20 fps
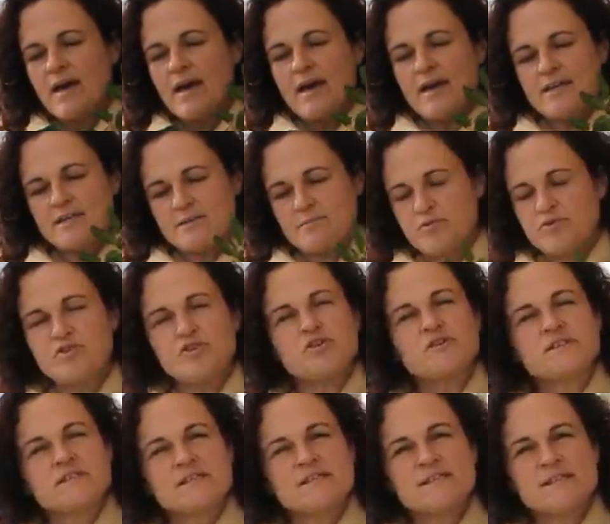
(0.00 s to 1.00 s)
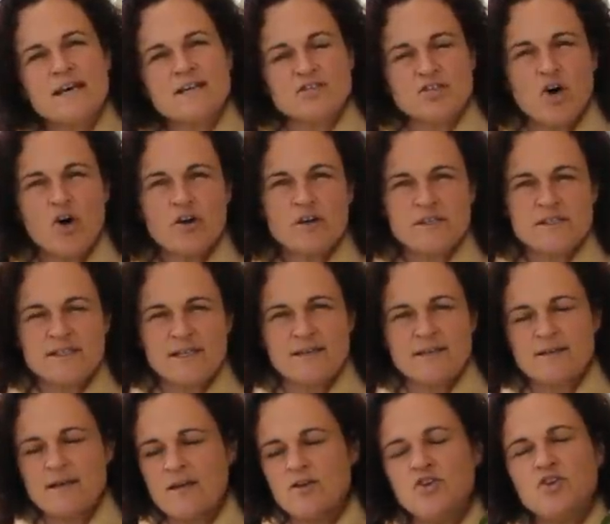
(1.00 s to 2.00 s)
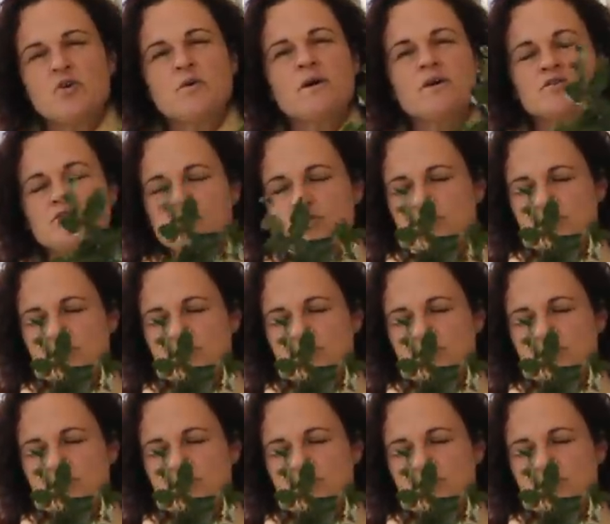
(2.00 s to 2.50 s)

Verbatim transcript: it produces a toxin, a neuro,